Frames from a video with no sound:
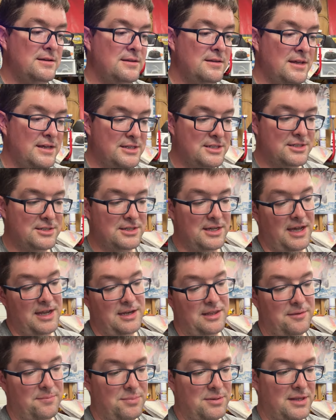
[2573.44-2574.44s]
that's kind
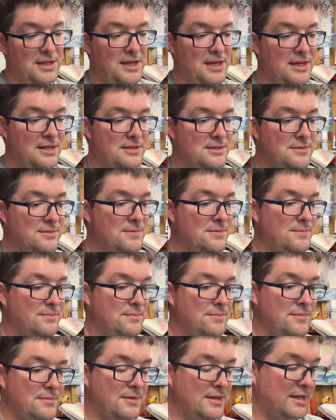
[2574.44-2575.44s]
of the plan.
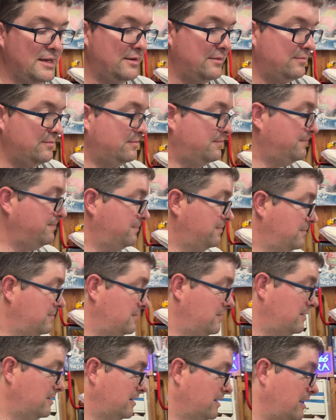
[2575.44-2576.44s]
And then,
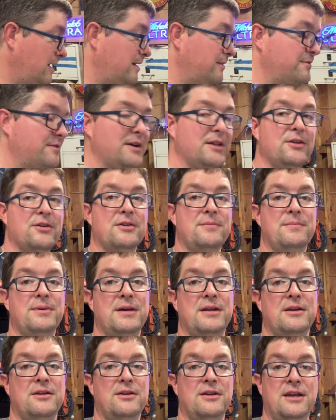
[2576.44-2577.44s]
again, a fellow
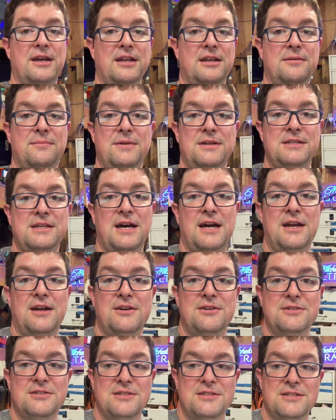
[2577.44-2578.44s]
competitor handed me
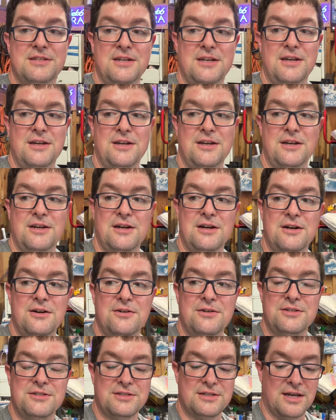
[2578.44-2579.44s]
tires and said, here you
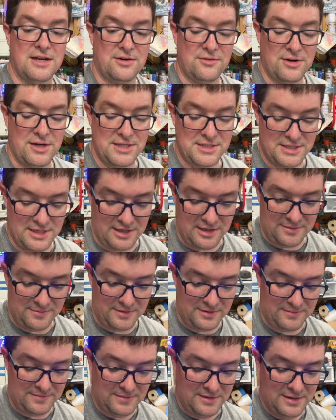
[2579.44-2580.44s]
go. It's got a race on them.
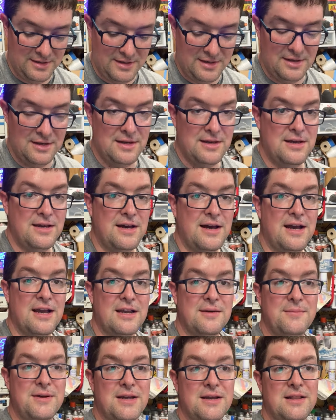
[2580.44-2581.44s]
And I
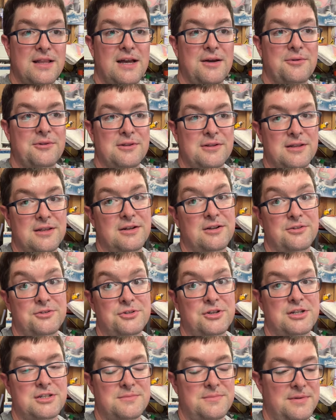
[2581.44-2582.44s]
can make a lot with a little,
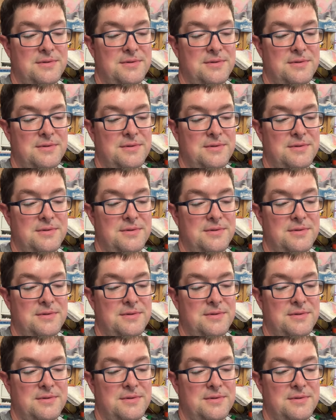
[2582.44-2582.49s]
trust